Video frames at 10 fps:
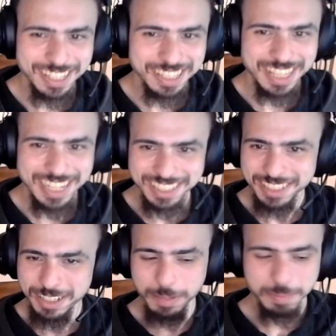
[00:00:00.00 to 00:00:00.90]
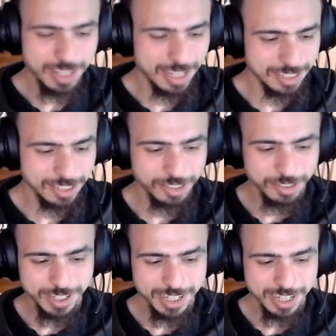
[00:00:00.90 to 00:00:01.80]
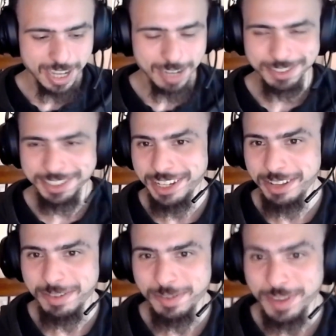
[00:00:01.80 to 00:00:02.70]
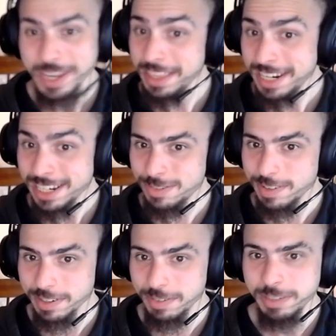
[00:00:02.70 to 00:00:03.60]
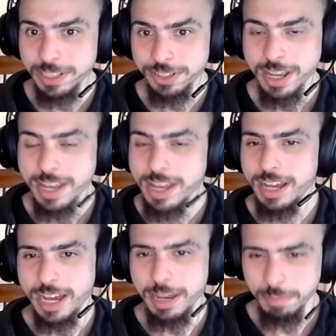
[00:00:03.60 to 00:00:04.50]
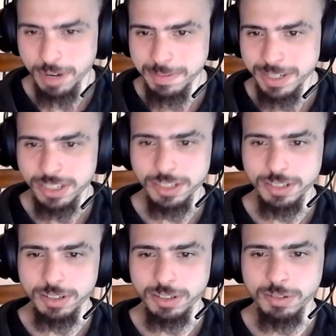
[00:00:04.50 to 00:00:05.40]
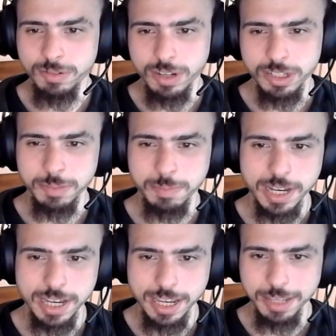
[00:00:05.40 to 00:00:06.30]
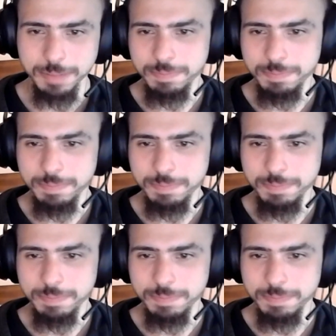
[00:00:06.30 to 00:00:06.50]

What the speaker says: Thanks. Hope you guys enjoyed. I will see you in the next one, which I promise, cross my